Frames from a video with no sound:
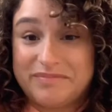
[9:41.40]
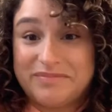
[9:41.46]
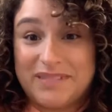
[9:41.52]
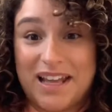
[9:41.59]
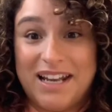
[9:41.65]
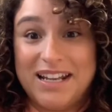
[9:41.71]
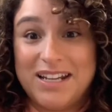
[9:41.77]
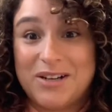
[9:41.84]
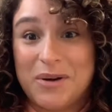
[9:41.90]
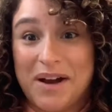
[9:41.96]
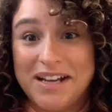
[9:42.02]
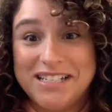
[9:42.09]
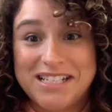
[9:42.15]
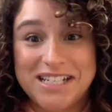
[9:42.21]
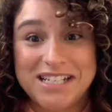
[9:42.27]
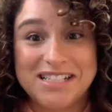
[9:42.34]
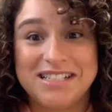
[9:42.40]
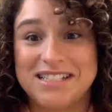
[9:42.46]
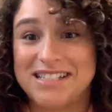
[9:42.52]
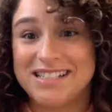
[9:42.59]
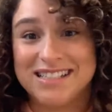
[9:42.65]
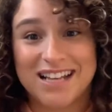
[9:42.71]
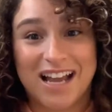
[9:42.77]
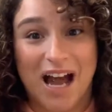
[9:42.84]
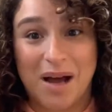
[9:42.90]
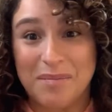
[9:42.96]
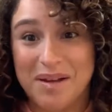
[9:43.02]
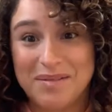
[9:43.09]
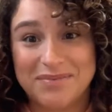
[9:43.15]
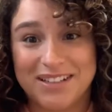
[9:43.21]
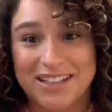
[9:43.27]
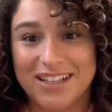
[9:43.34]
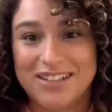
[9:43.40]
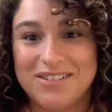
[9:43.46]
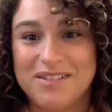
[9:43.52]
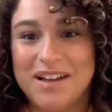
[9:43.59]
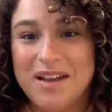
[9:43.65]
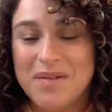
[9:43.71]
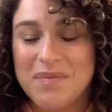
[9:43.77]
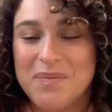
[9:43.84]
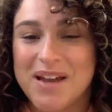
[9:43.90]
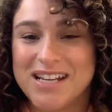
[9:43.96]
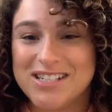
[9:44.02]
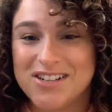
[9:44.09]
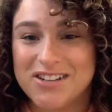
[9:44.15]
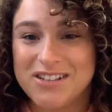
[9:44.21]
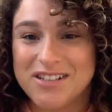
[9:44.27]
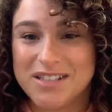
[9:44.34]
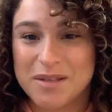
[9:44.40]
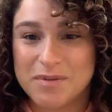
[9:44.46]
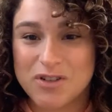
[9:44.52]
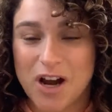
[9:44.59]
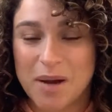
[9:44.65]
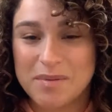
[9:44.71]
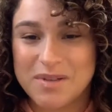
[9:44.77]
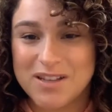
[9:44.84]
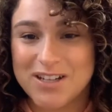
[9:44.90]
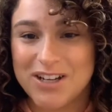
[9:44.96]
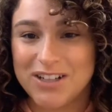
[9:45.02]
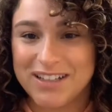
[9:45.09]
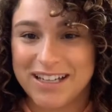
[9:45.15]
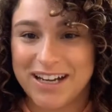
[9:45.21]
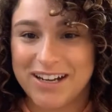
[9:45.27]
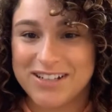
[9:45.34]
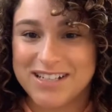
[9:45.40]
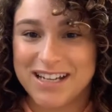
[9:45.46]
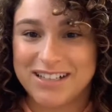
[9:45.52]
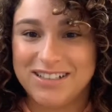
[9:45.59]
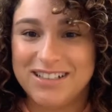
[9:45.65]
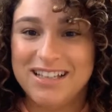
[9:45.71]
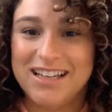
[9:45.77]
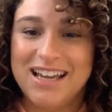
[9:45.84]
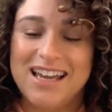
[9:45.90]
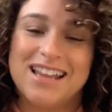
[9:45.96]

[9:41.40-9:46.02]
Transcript: Any questions, just comment below. Make sure you subscribe to the Curly Hair channel.